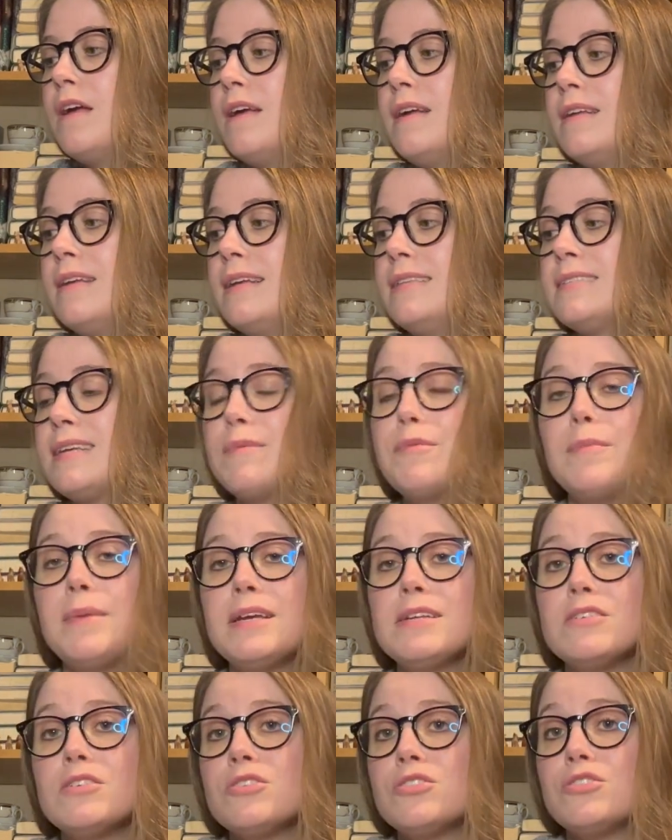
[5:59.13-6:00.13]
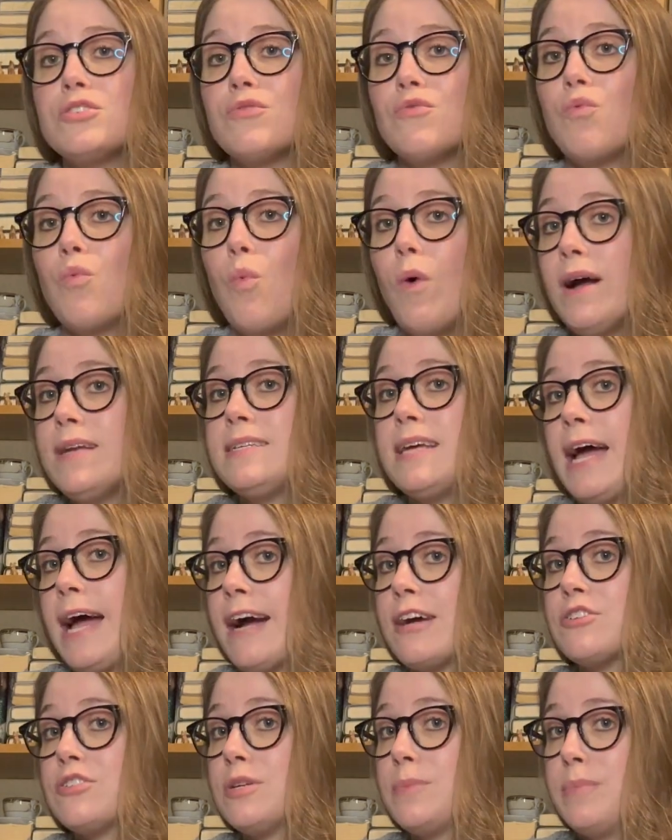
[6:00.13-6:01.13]
it's time to make a decision of what to
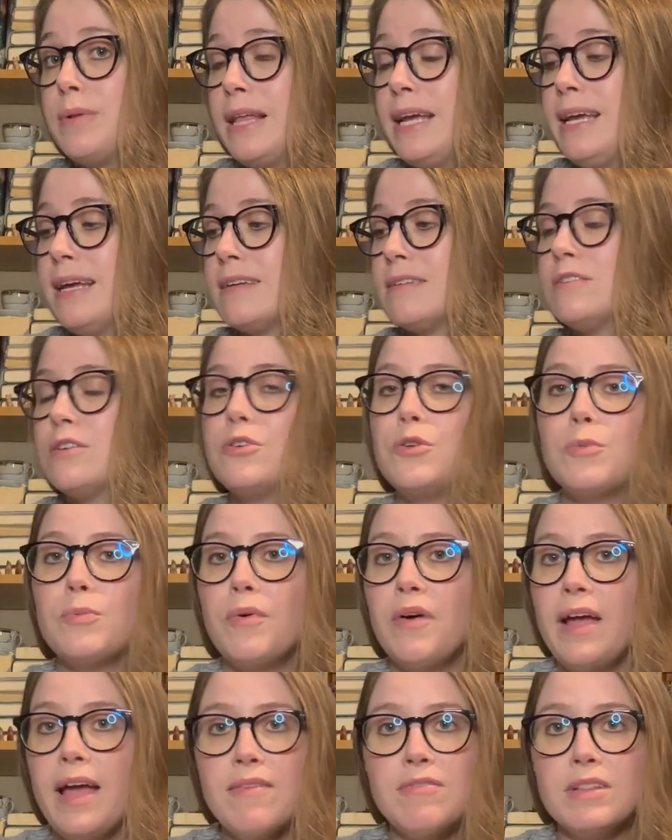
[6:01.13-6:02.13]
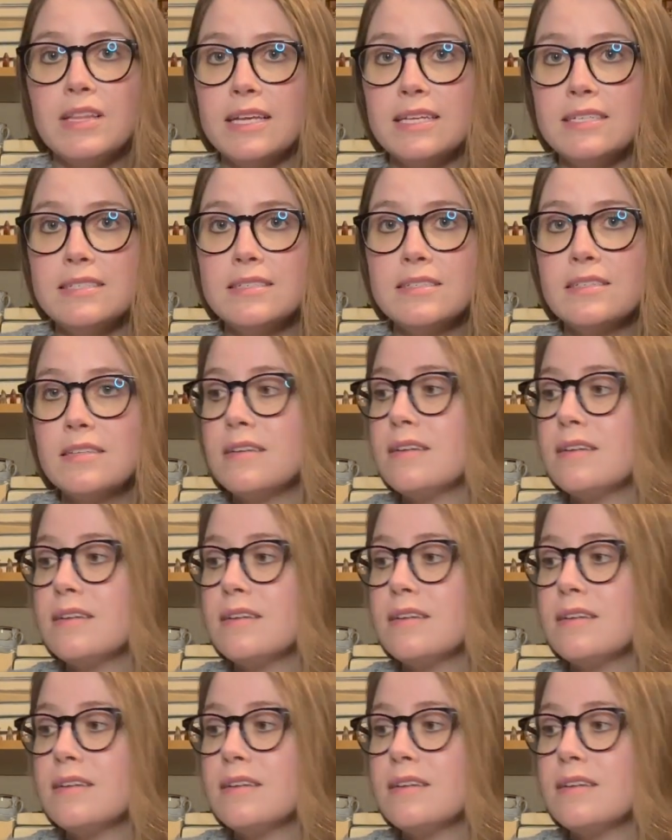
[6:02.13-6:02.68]
actually plant. So you probably have a list